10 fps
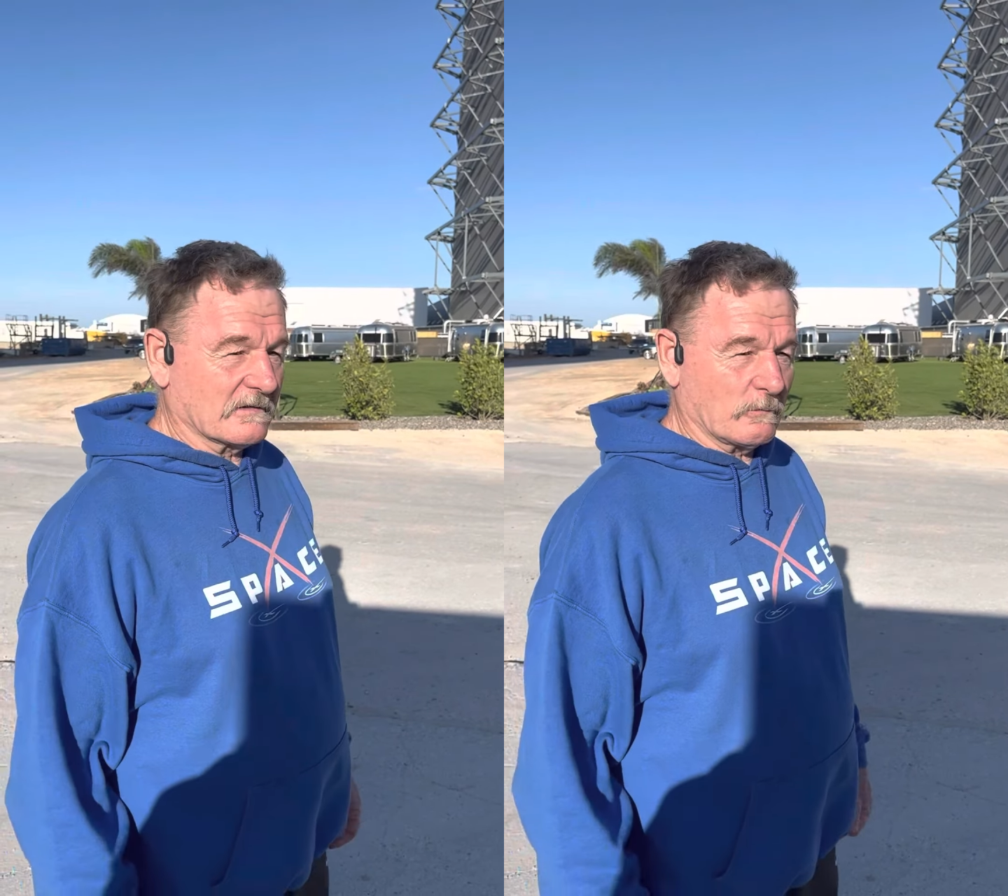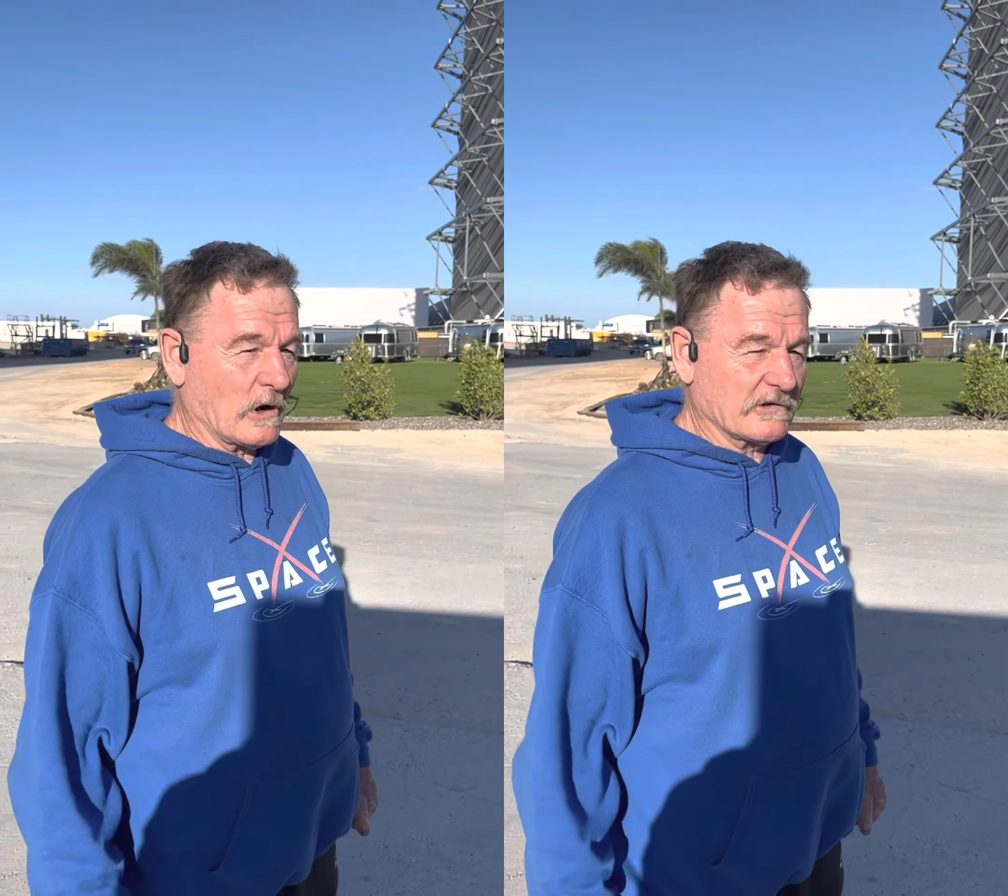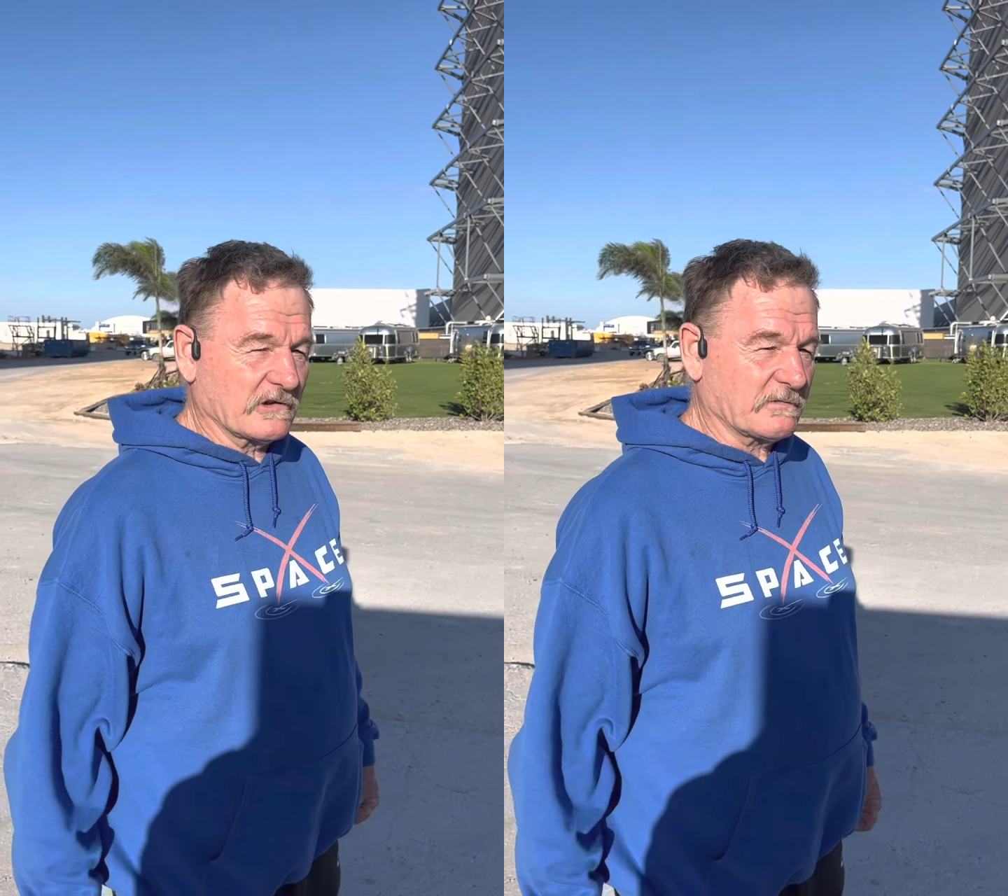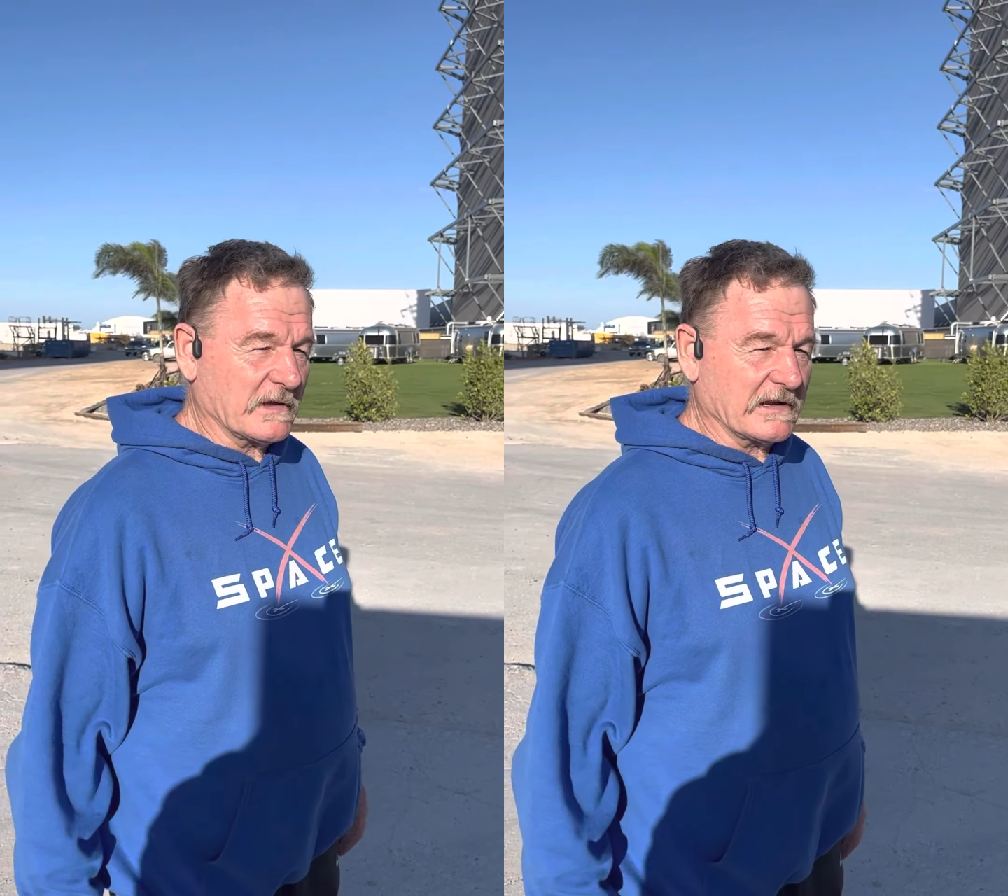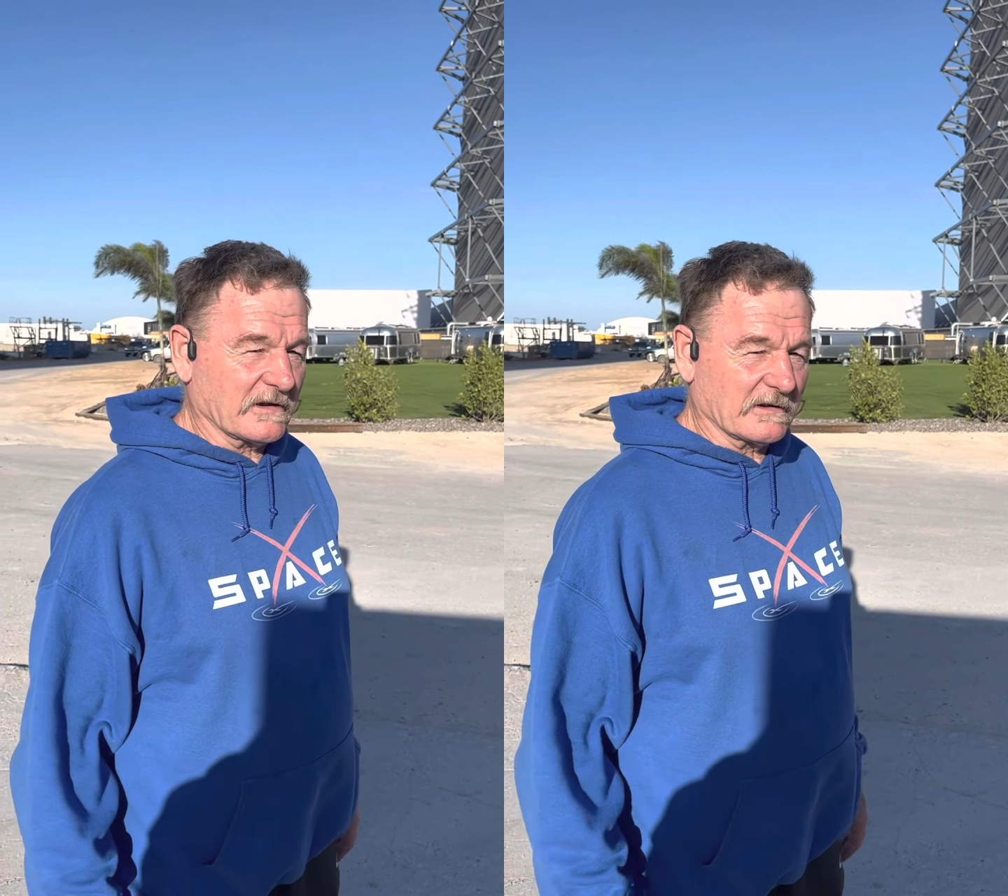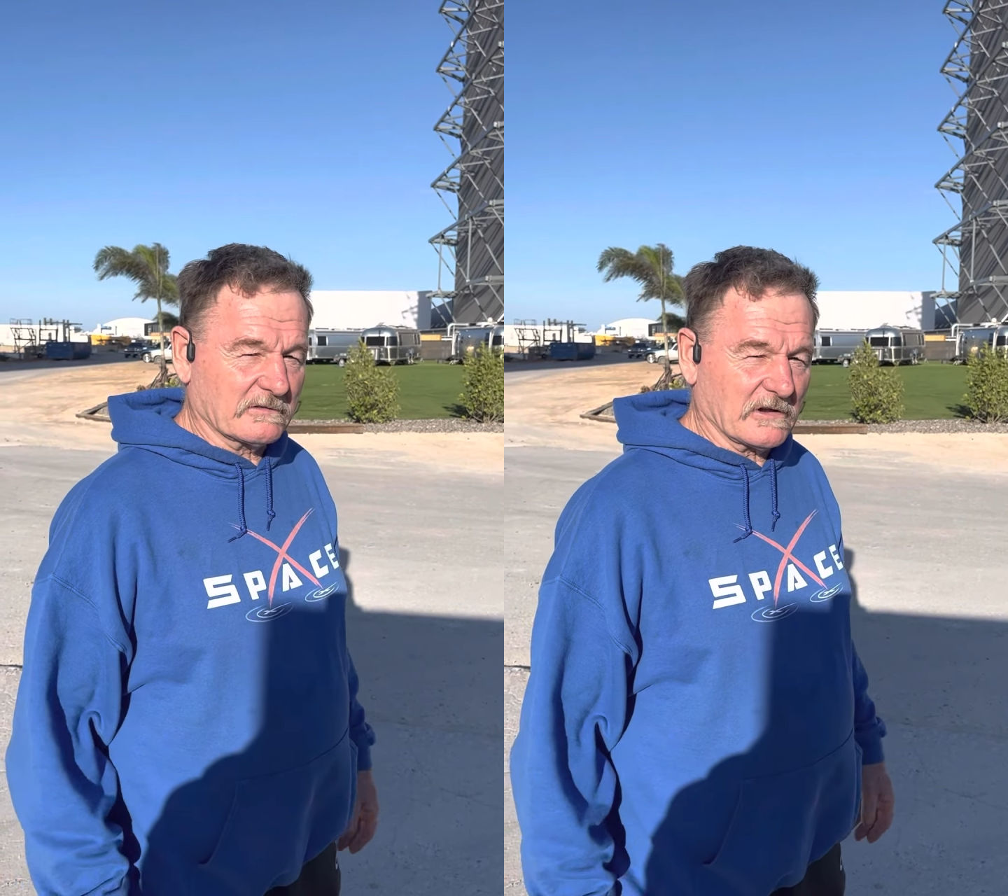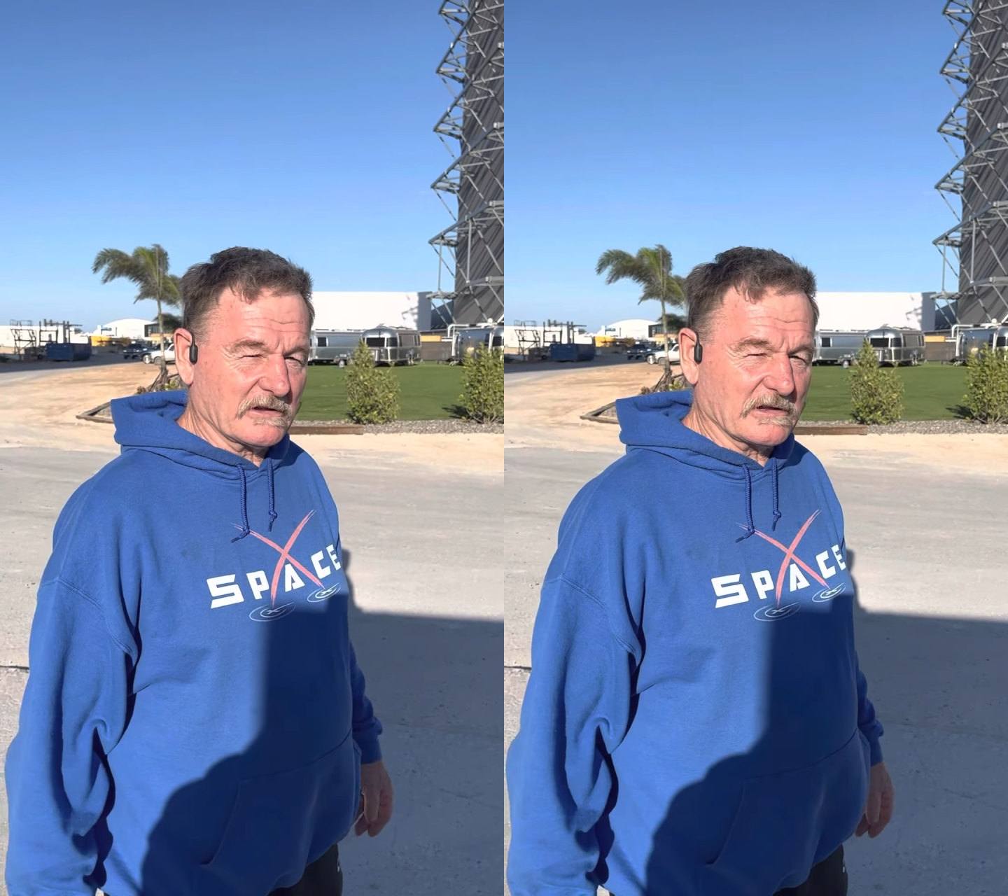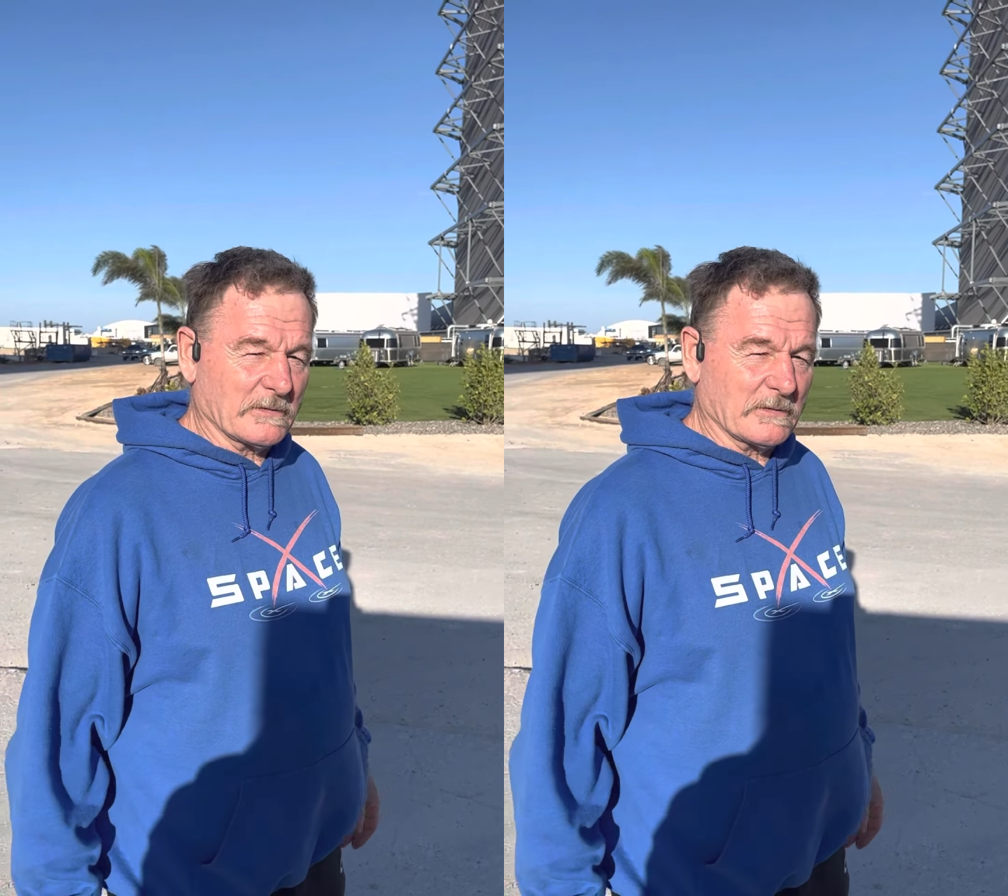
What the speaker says: watch his video, he'll tell you